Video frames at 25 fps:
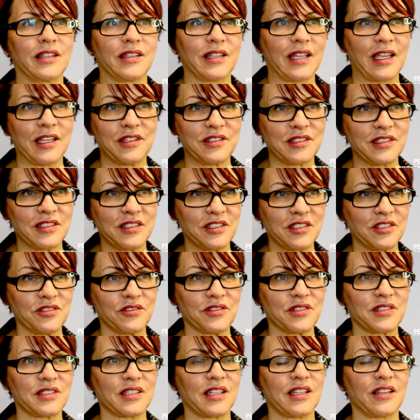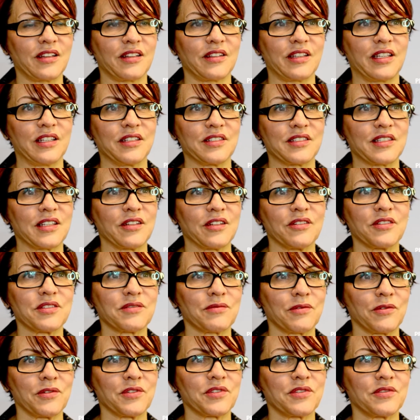18 years uh, in sales
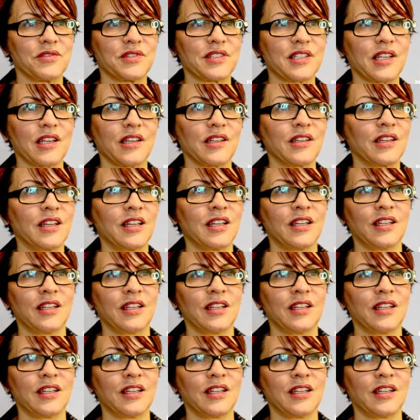roles who said,